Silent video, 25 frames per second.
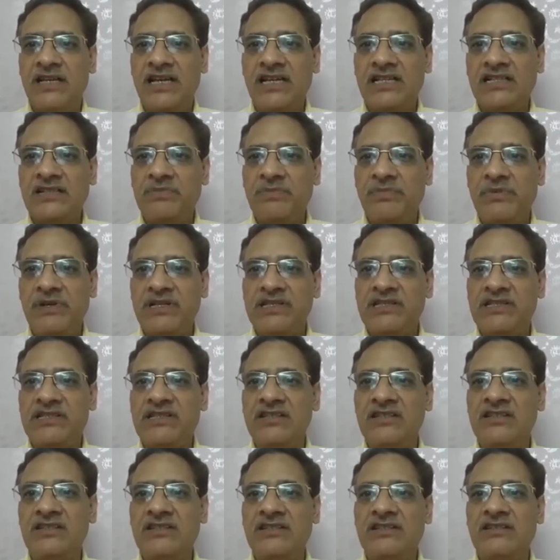
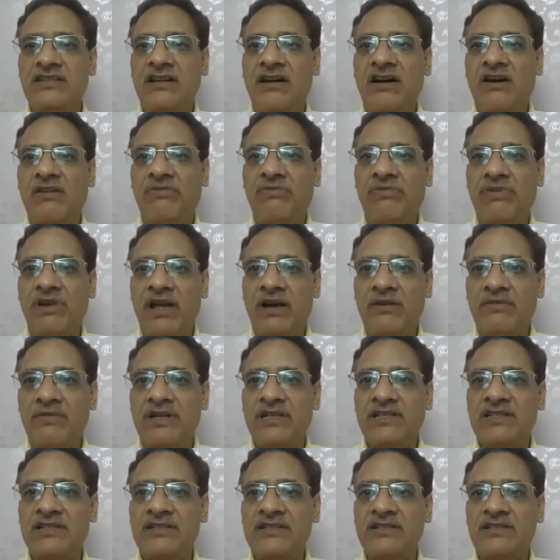Expression of
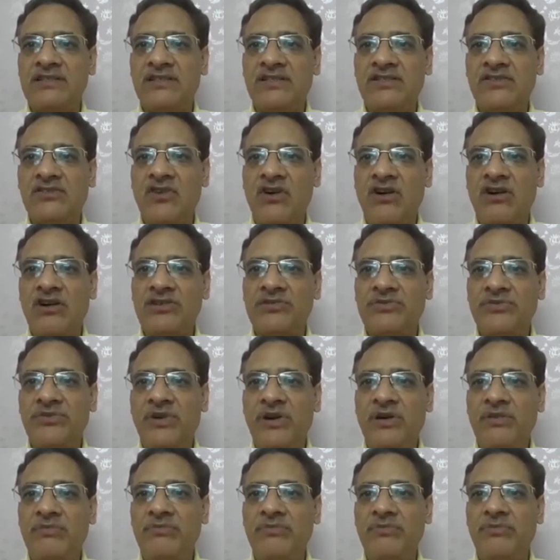flowers starts
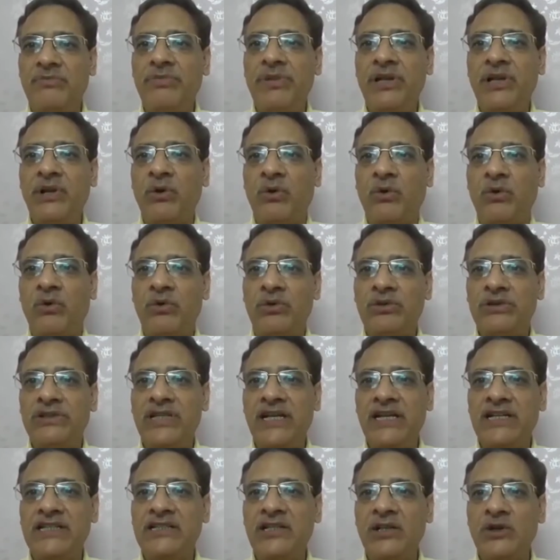from below,
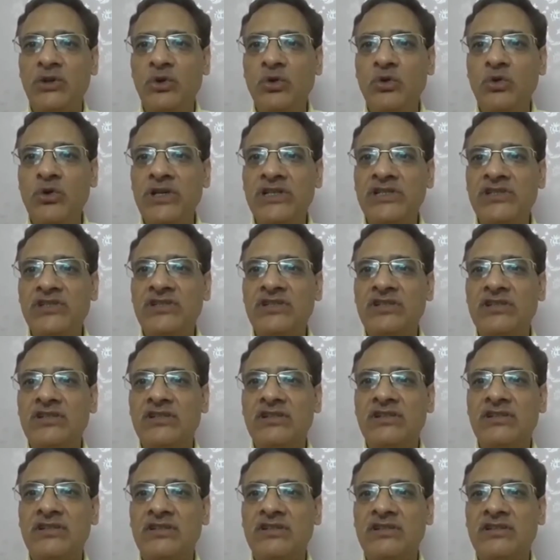that the lowest
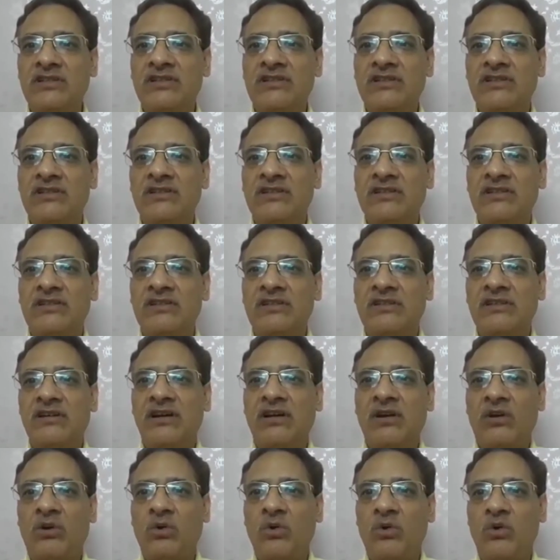
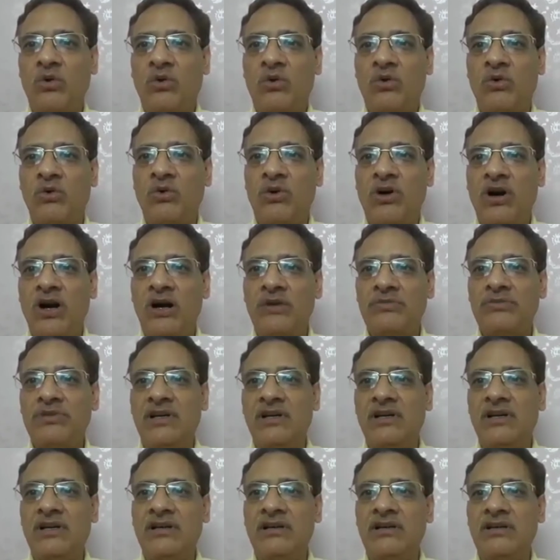row of
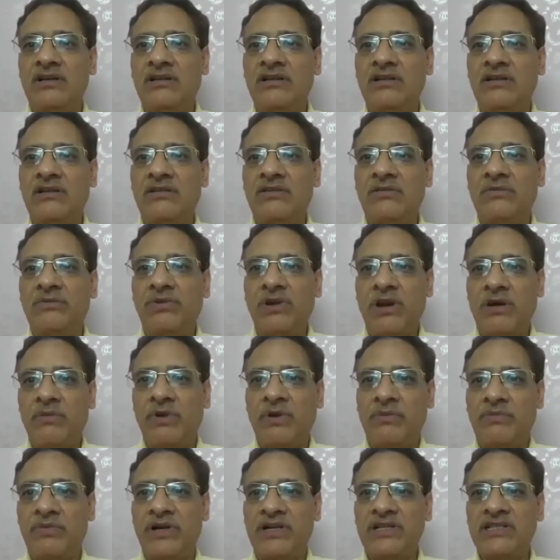the
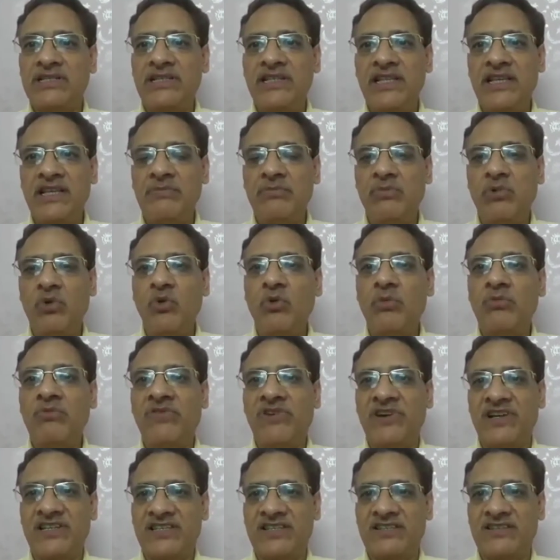flower buds, they bloom
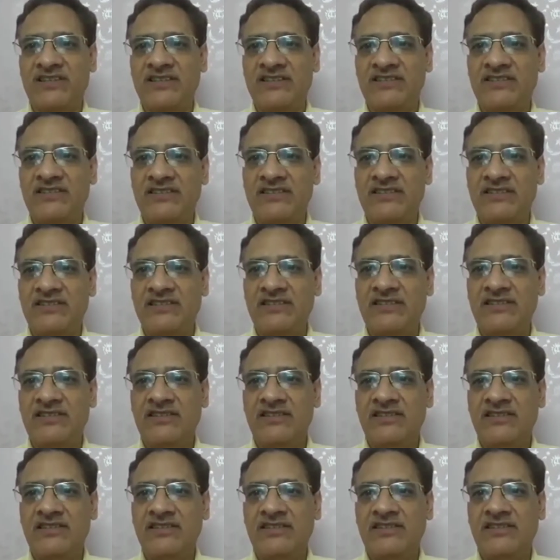first.
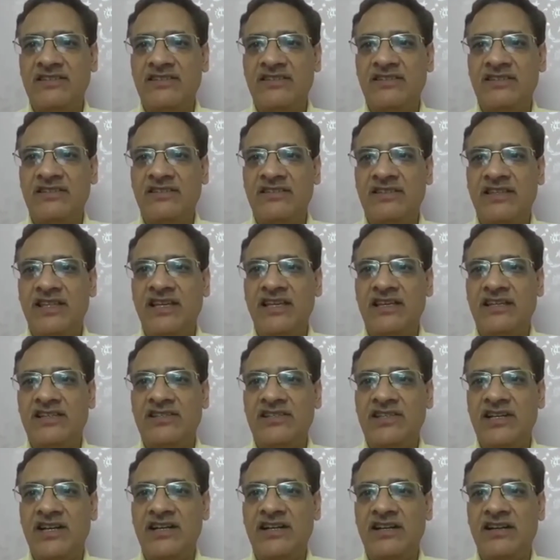They
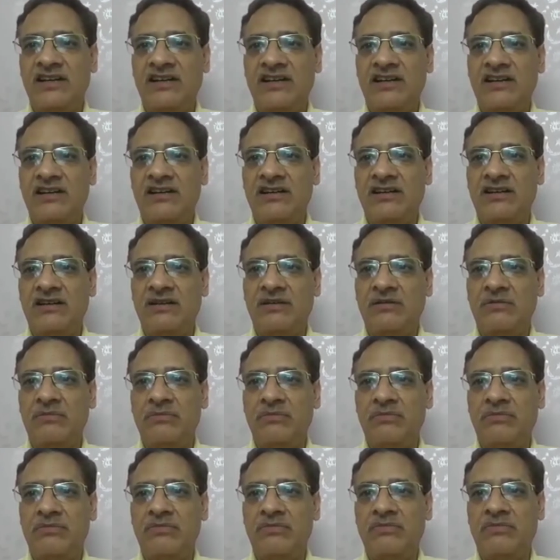extend
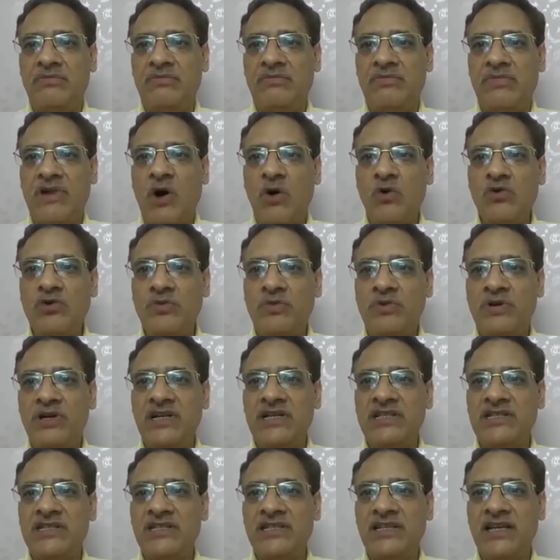
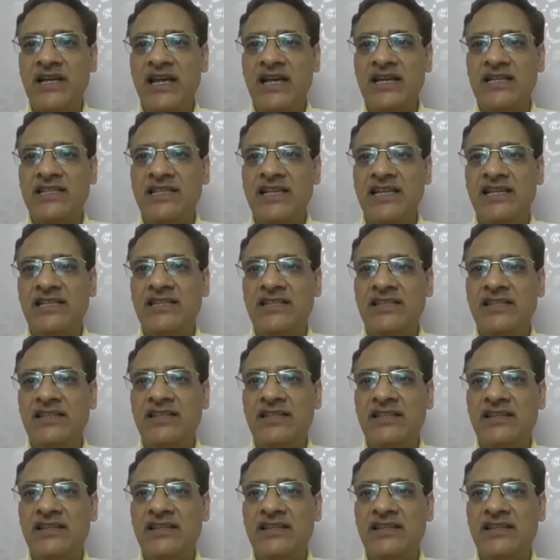outwards and then